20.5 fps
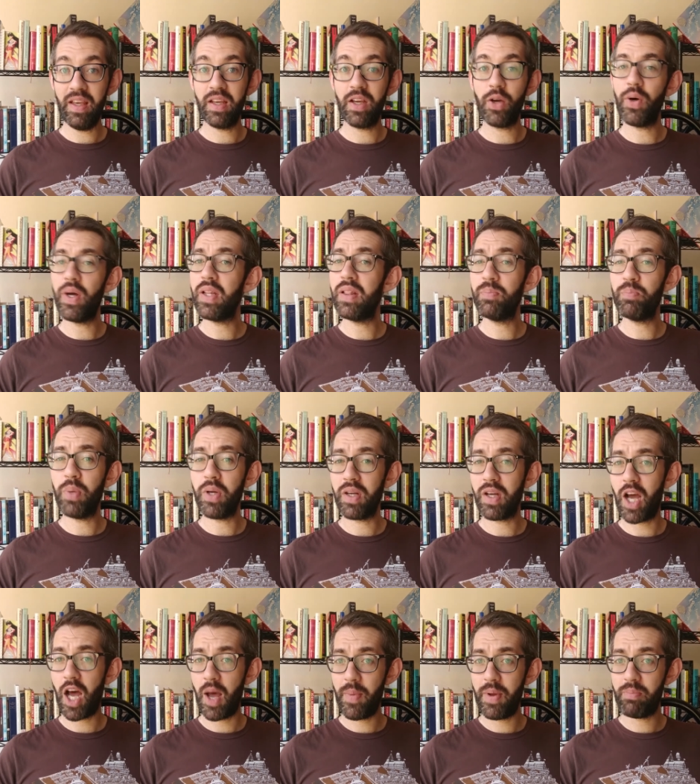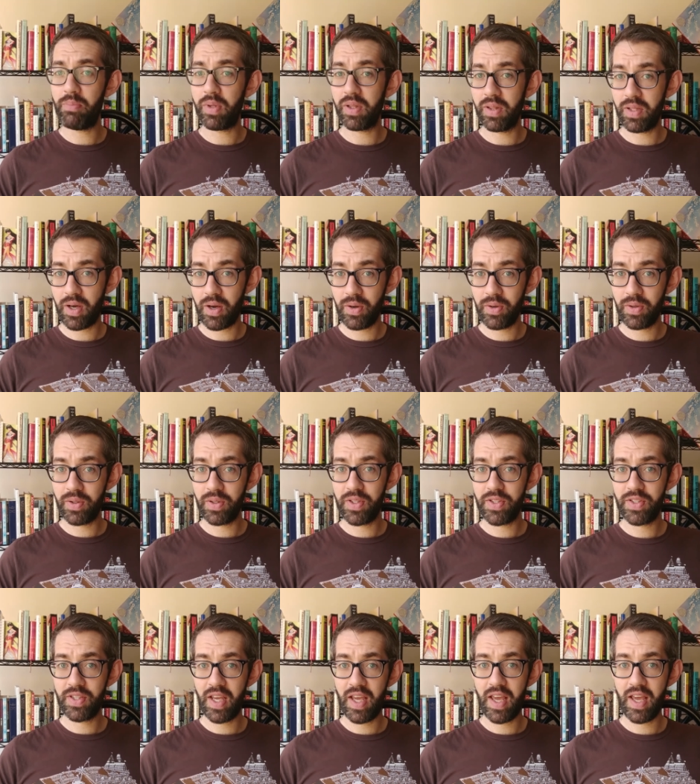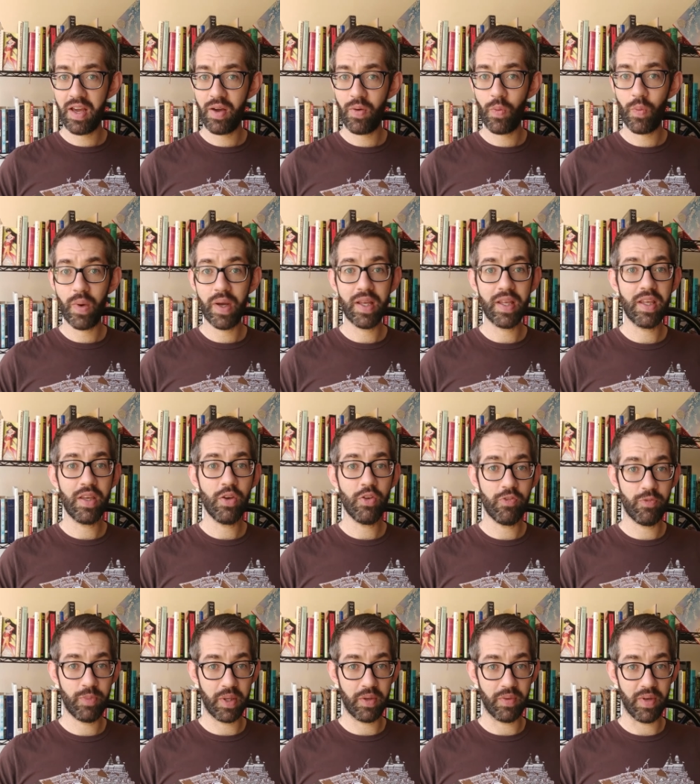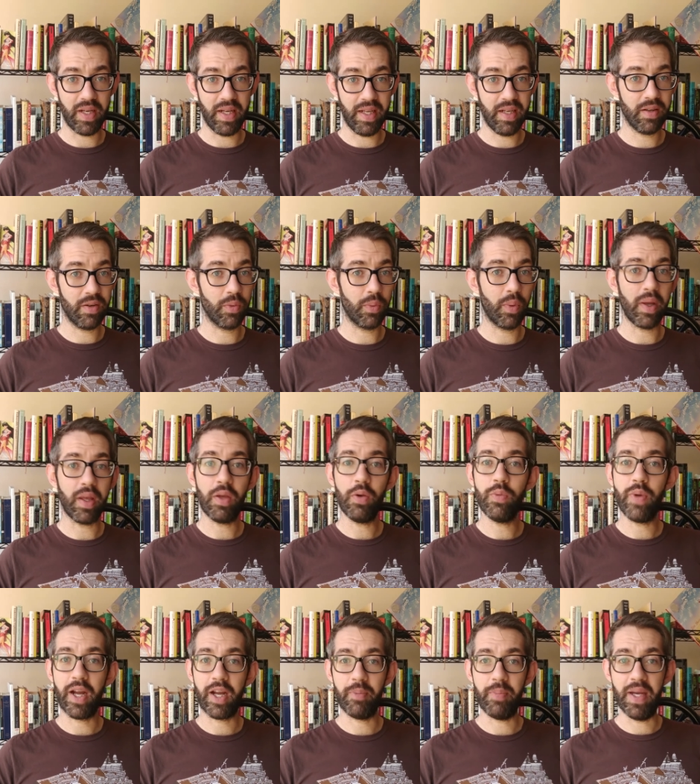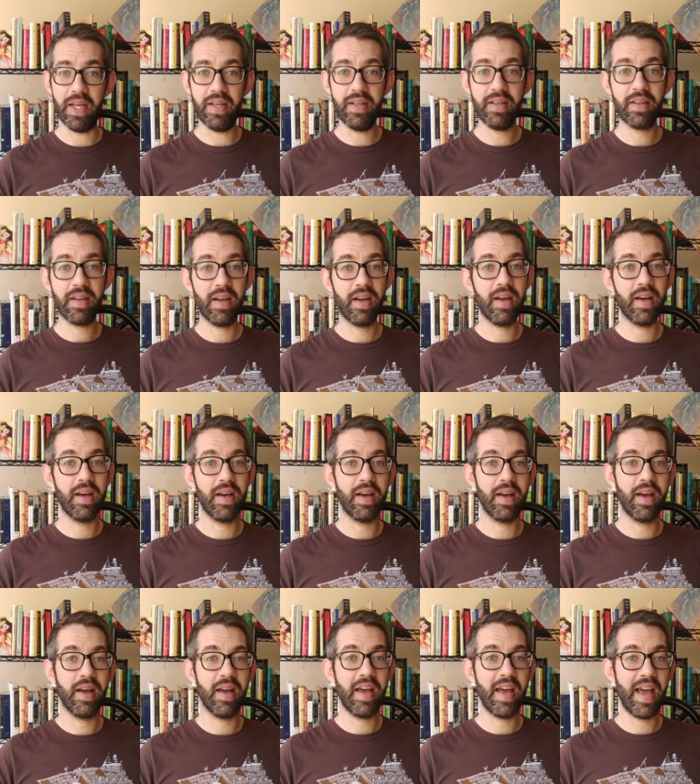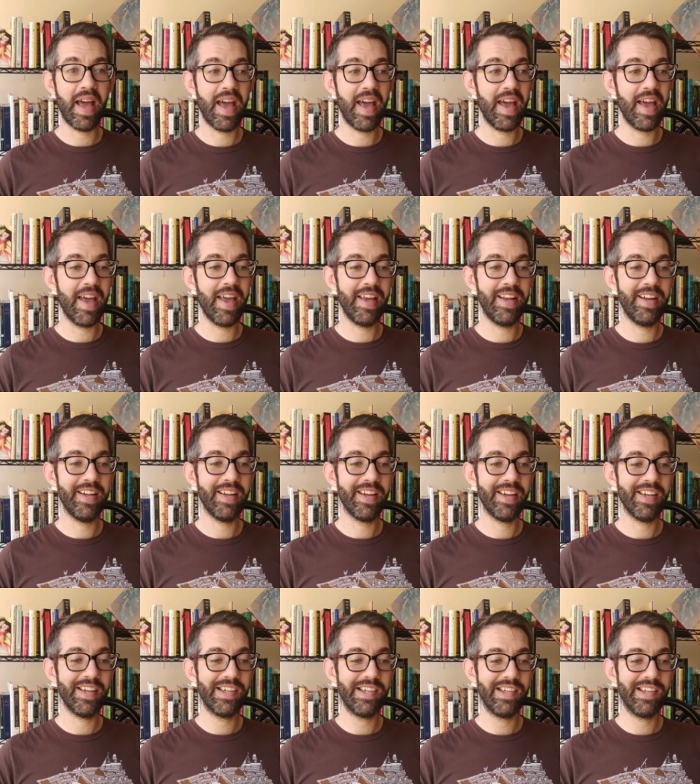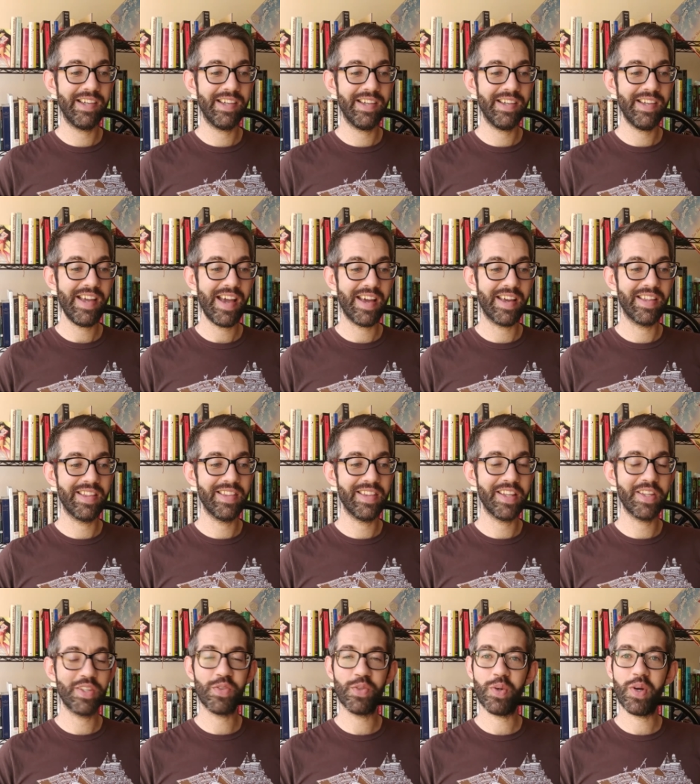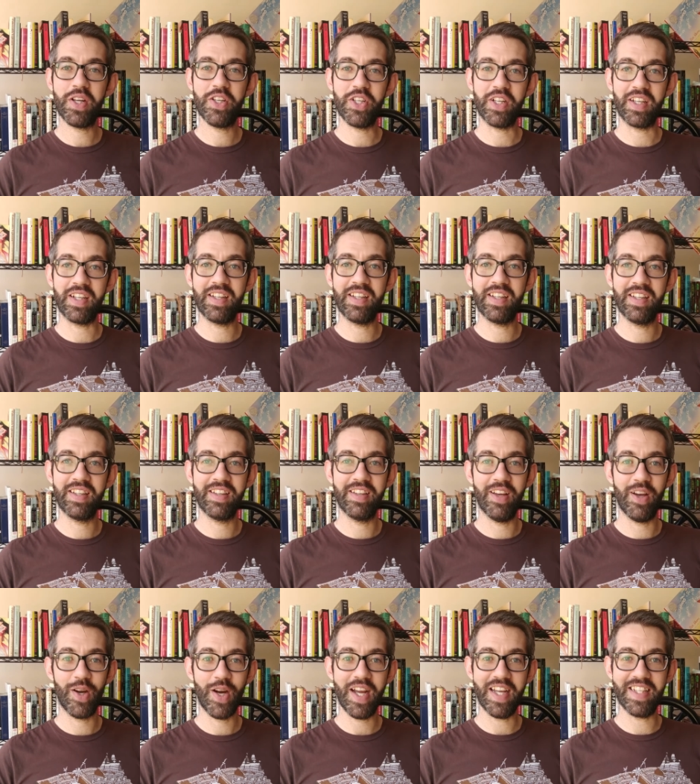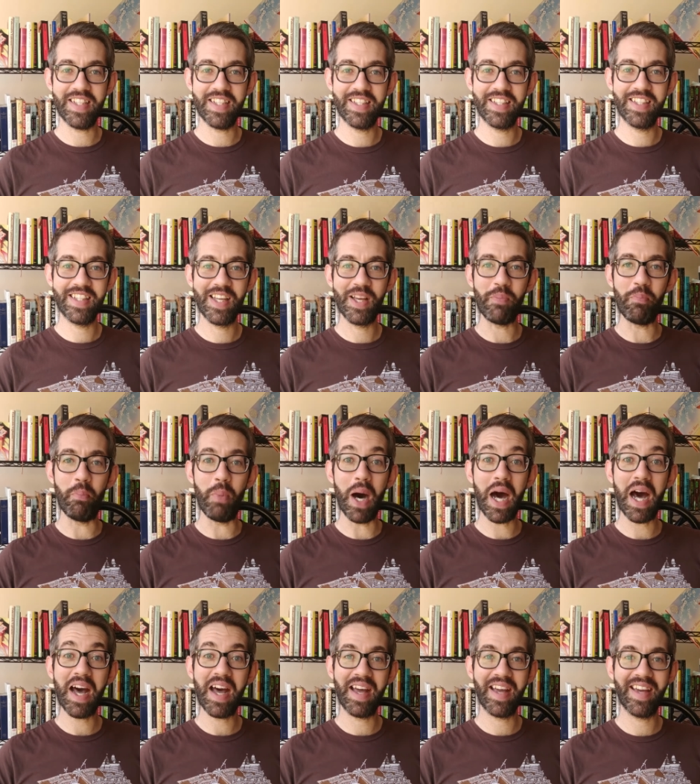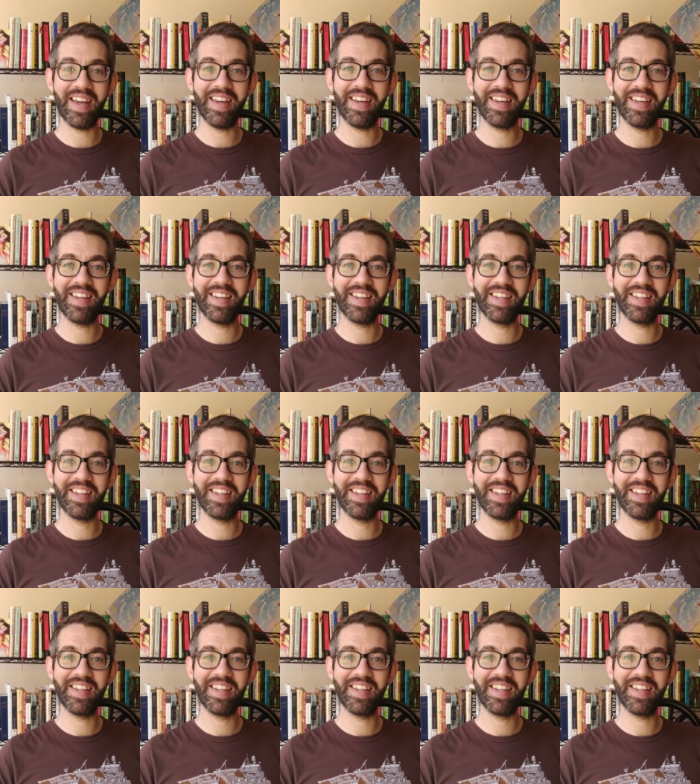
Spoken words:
Go ahead and put a comment below saying what you've been reading or what you recommend. And yeah, thanks for watching. All right, bye.